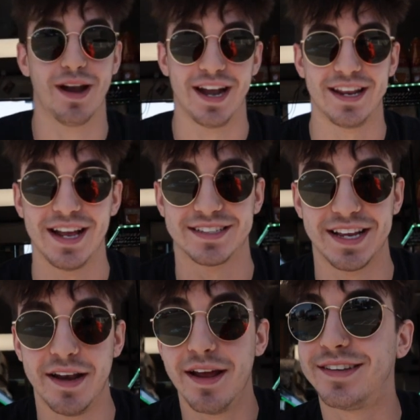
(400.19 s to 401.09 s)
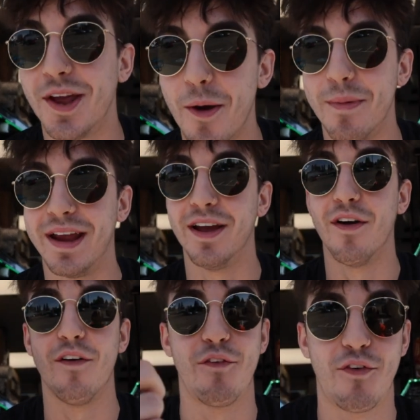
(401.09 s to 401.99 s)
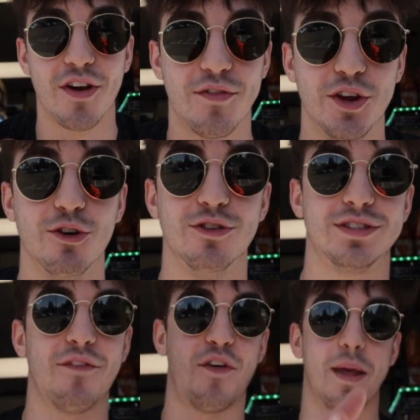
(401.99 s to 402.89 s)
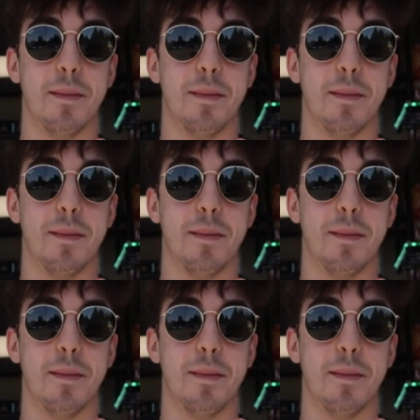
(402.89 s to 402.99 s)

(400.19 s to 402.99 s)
I need that sent to me for the views, for the